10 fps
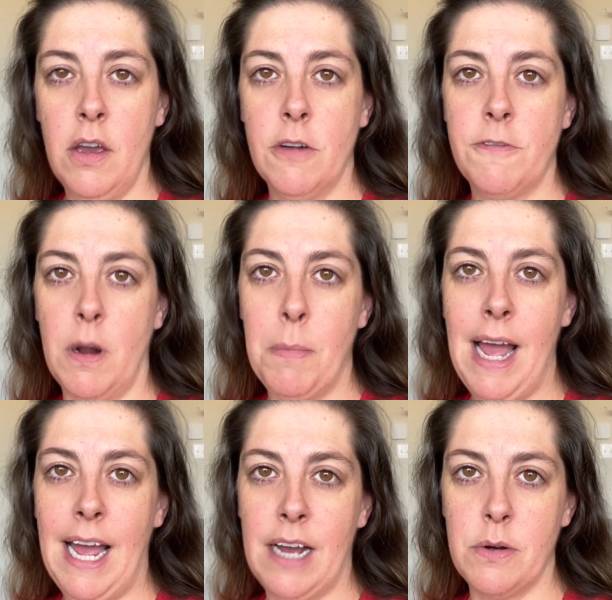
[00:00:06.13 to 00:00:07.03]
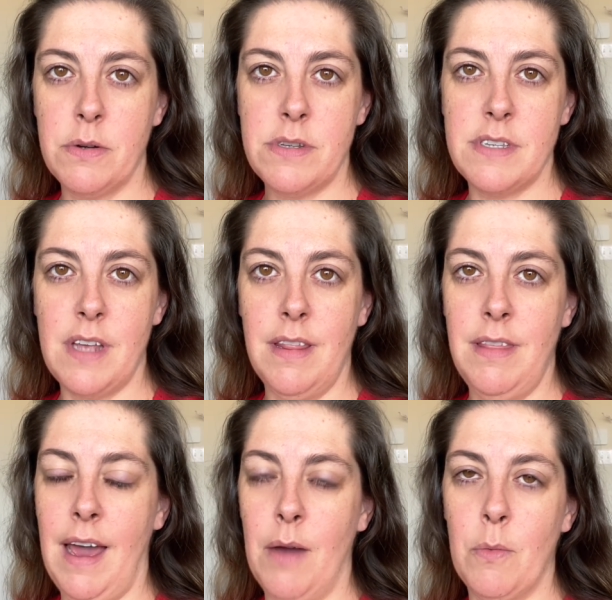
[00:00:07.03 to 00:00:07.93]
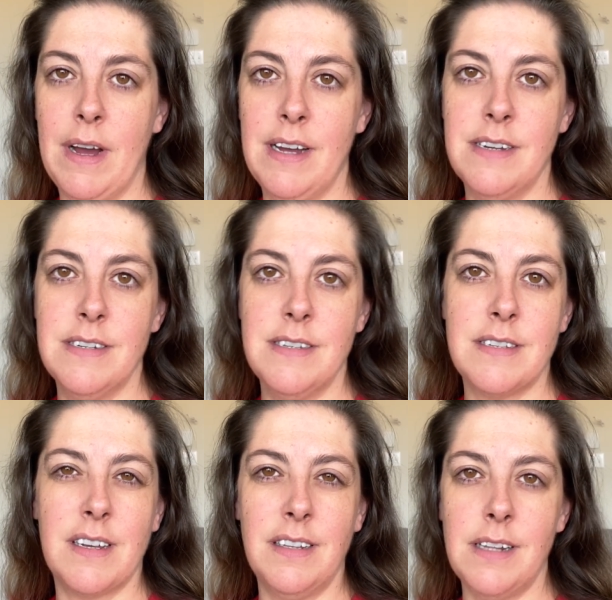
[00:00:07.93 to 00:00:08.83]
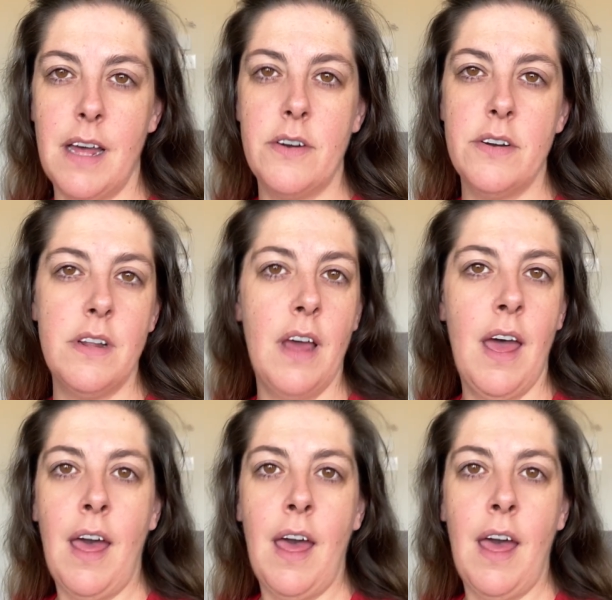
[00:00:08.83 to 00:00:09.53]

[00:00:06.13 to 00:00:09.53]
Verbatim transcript: from a house that was cluttered